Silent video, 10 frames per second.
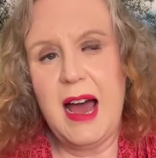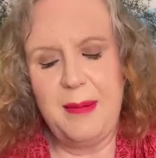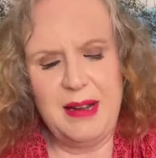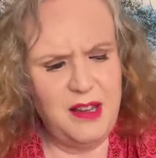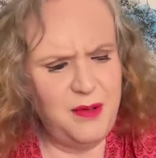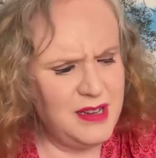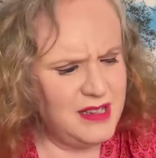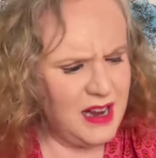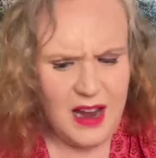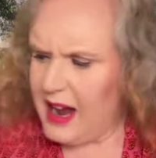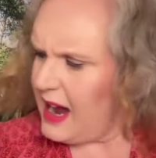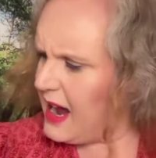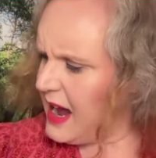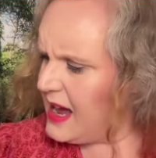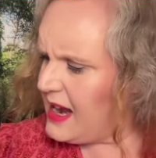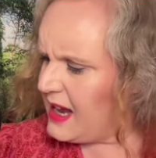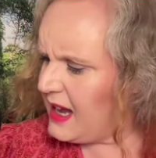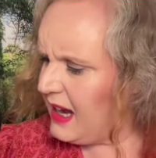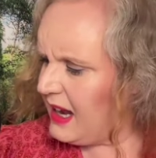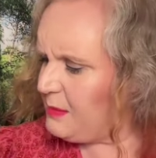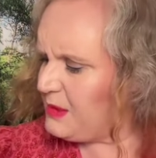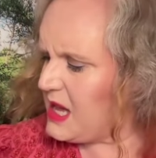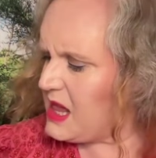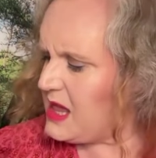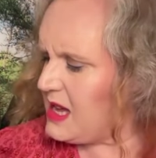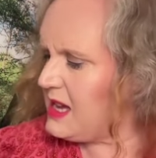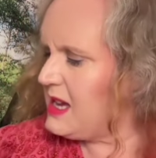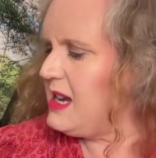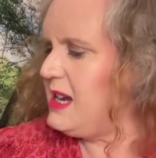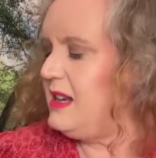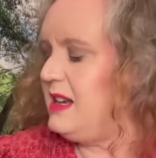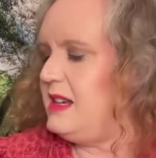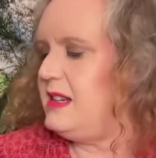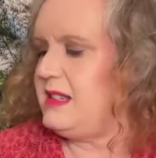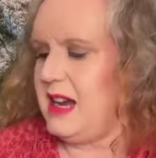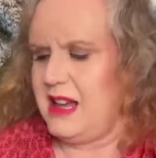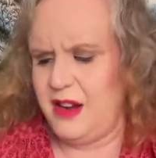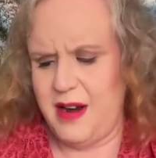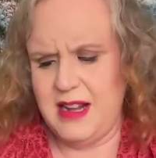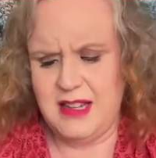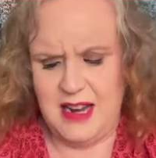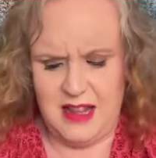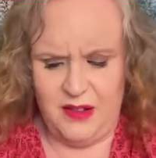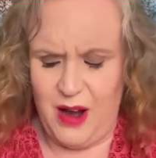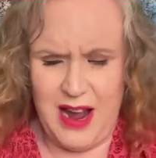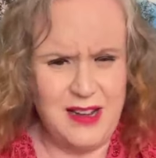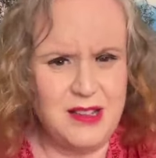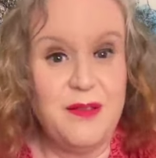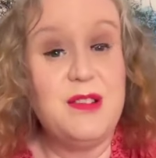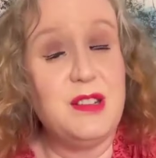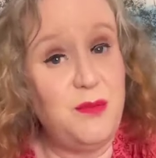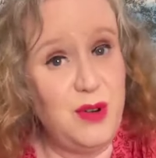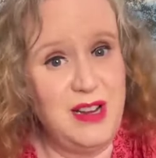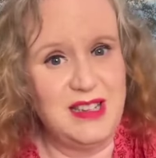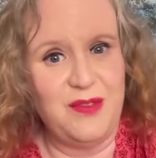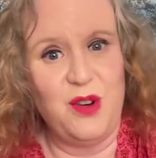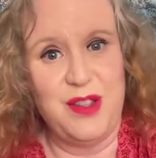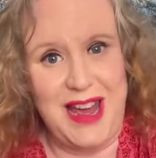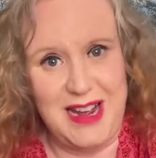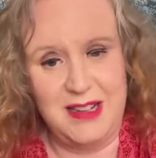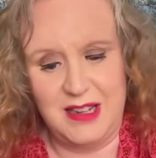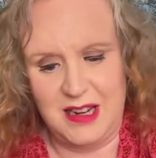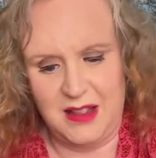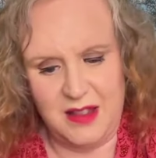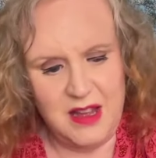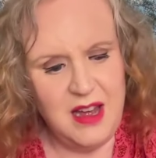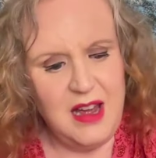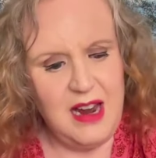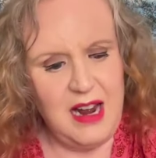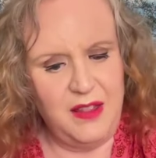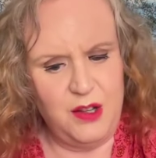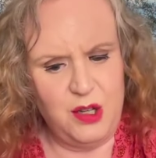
I mean, there is an eclipse. I think it's either 18th. For some reason, I've got the 18th and the